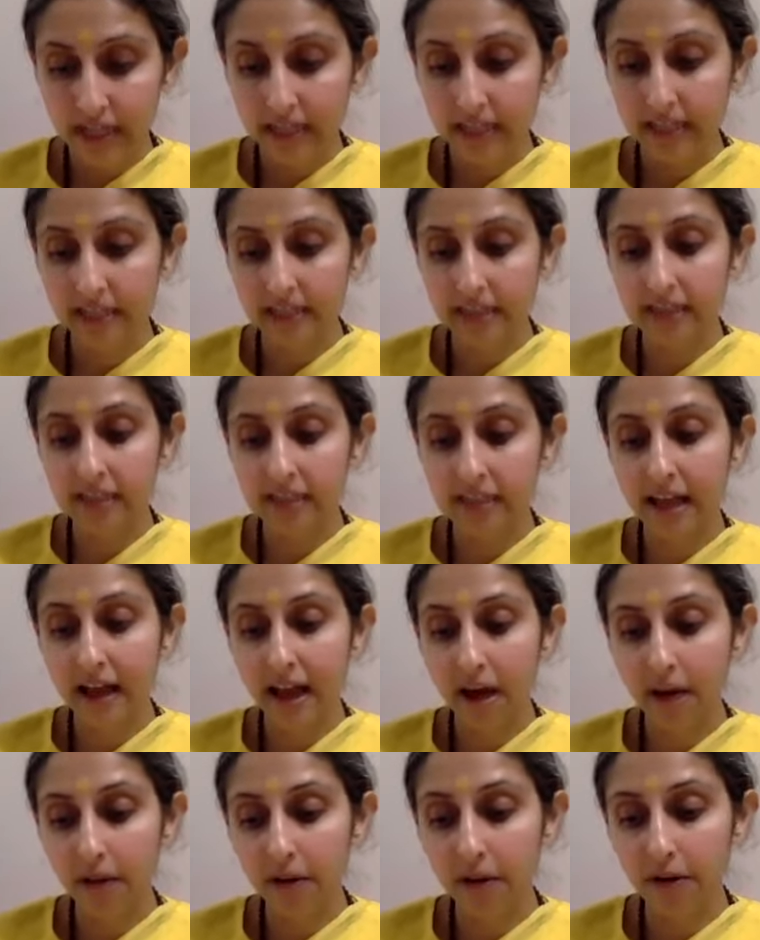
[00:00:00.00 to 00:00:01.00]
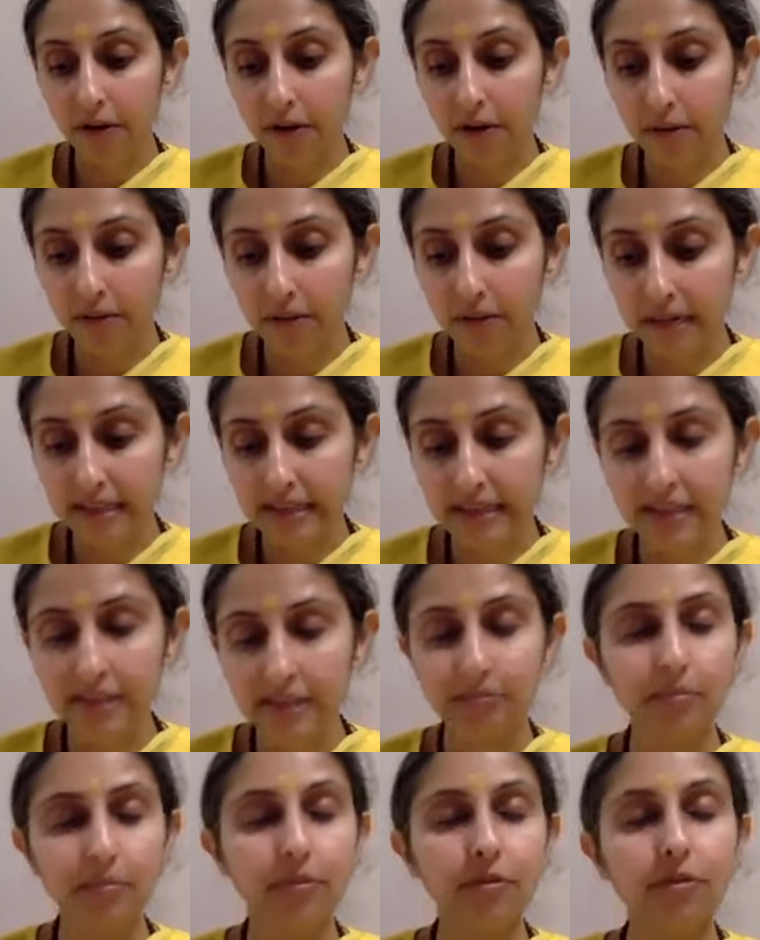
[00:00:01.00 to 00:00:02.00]
It is our only
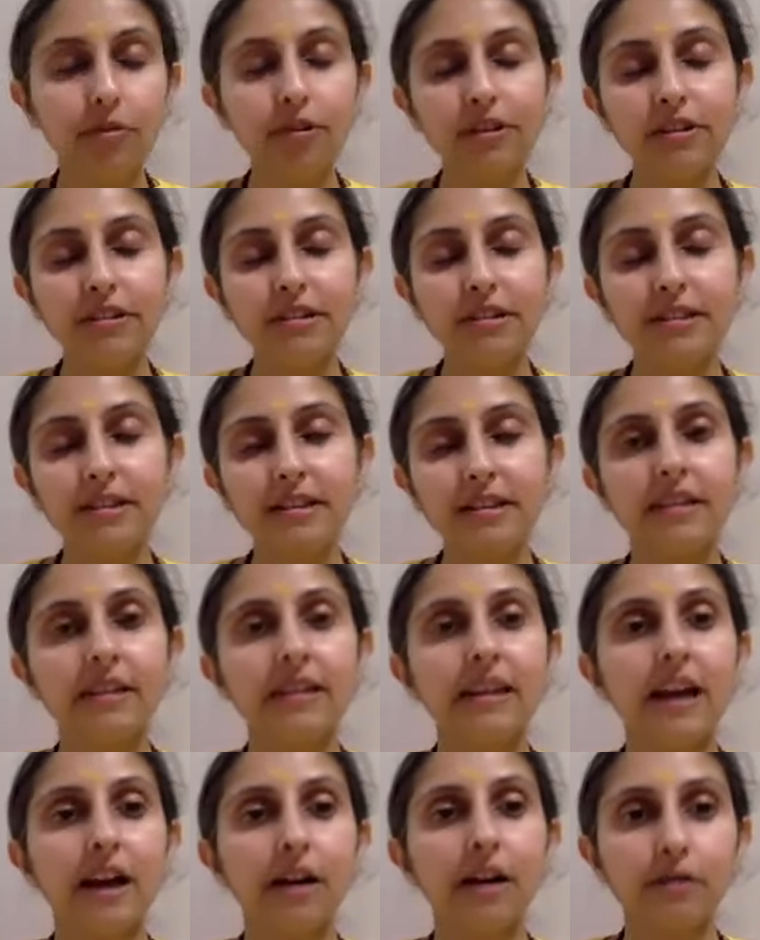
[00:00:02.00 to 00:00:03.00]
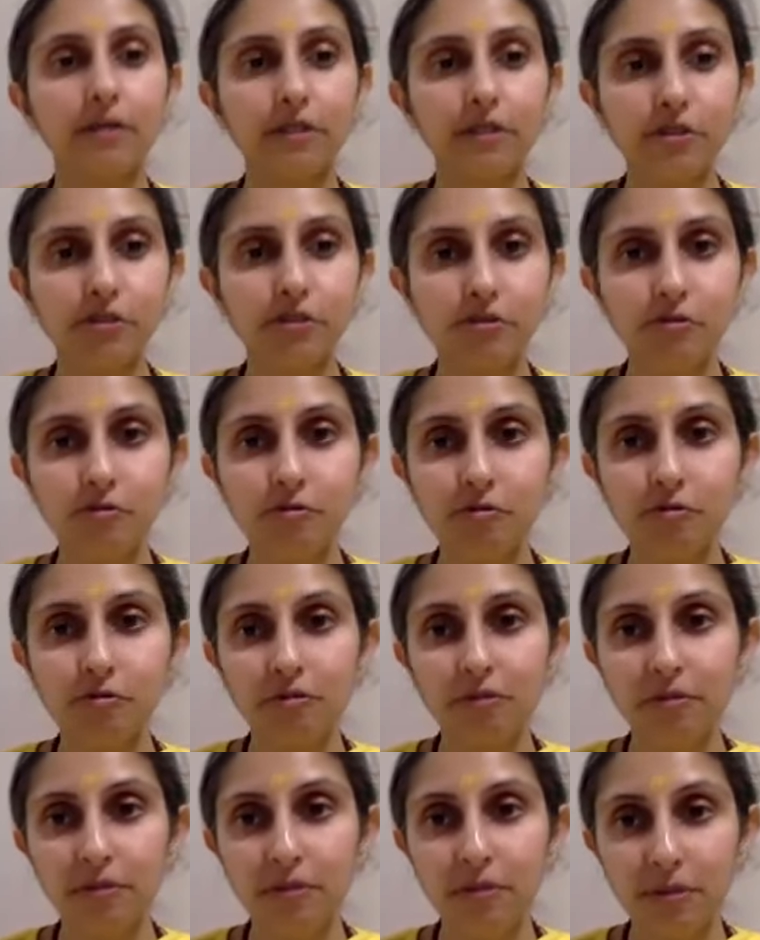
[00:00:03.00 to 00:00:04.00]
support and our true
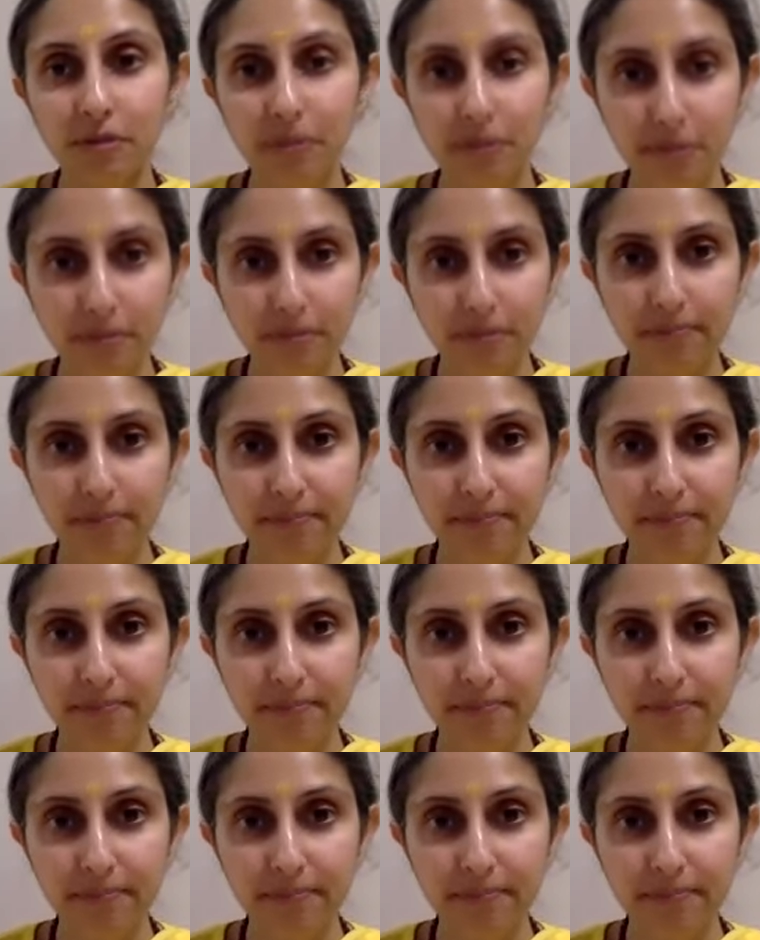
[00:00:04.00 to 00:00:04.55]
home.